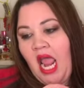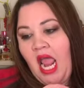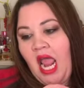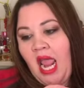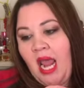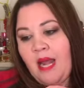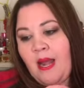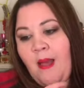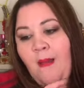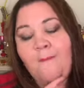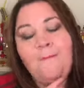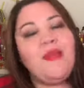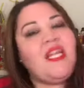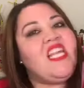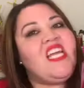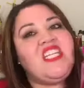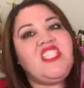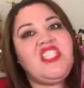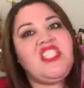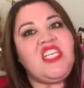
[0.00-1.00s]
and
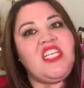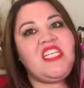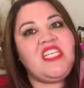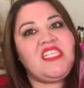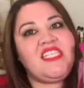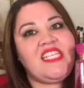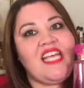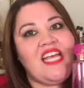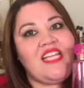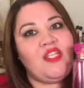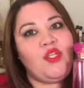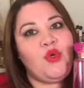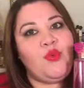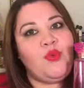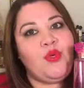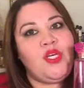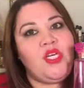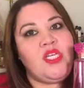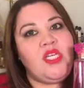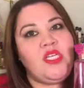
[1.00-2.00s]
blushing
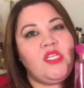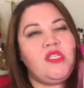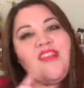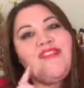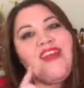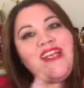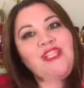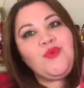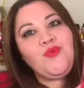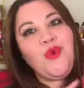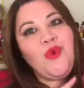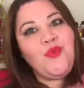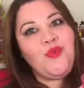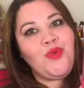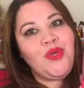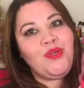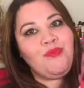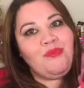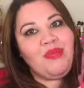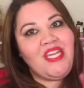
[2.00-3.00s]
sandalwood that's what
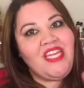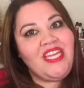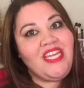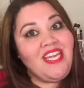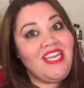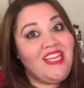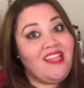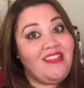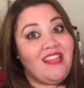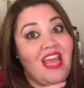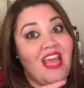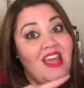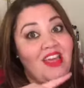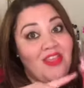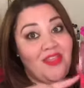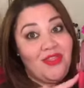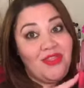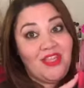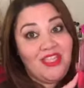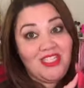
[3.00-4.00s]
would be in
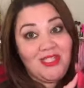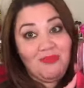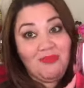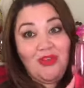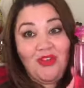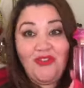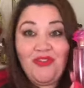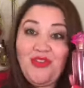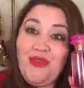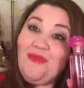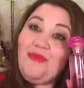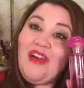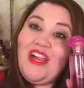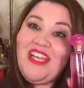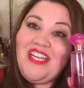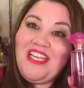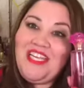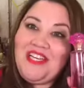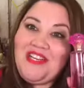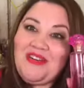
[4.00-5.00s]
this perfume right
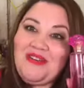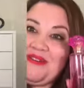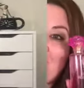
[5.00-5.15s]
here